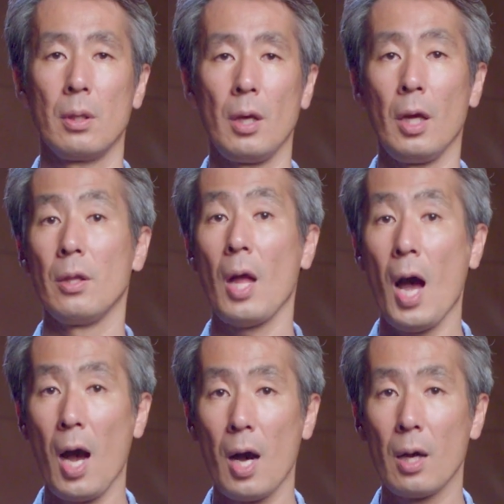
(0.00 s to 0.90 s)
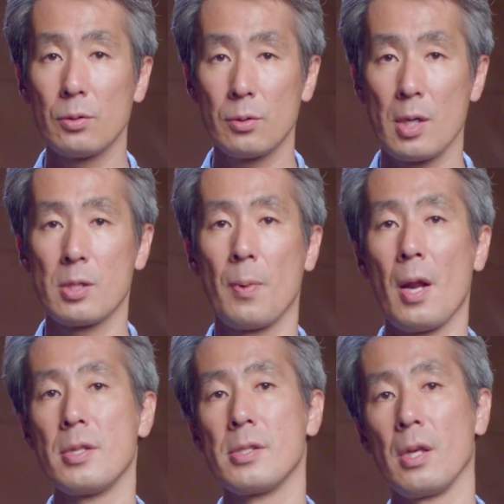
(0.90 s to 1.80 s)
and how
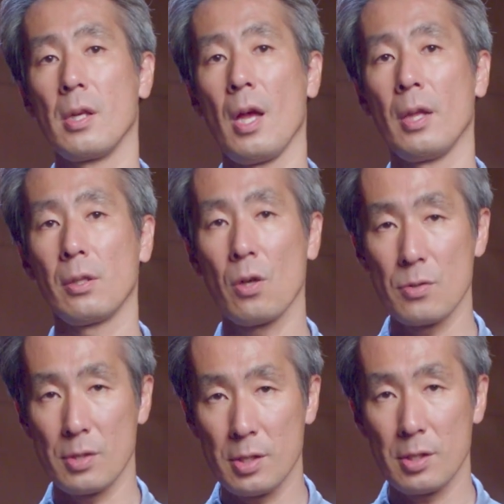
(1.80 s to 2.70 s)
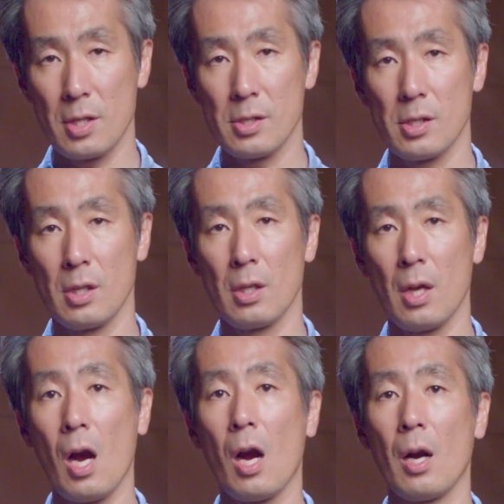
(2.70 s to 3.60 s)
transparency and consistency
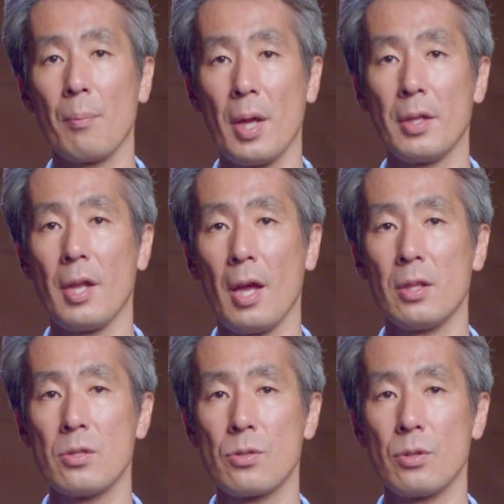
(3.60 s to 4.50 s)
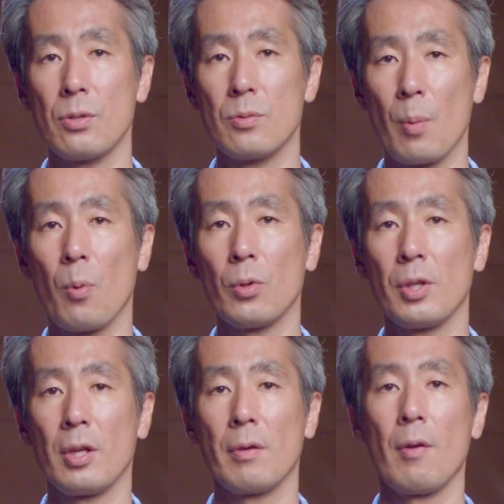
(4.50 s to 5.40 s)
are maintained through
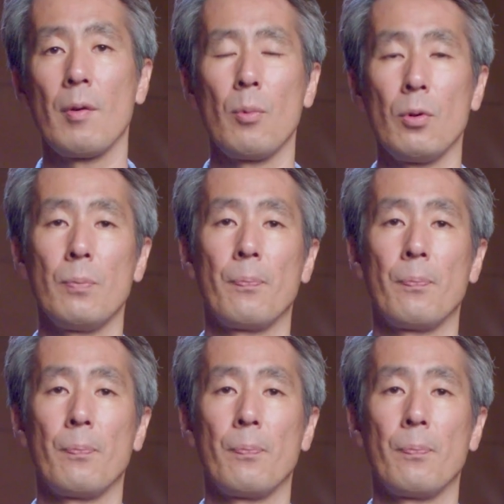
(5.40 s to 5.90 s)
reporting and review.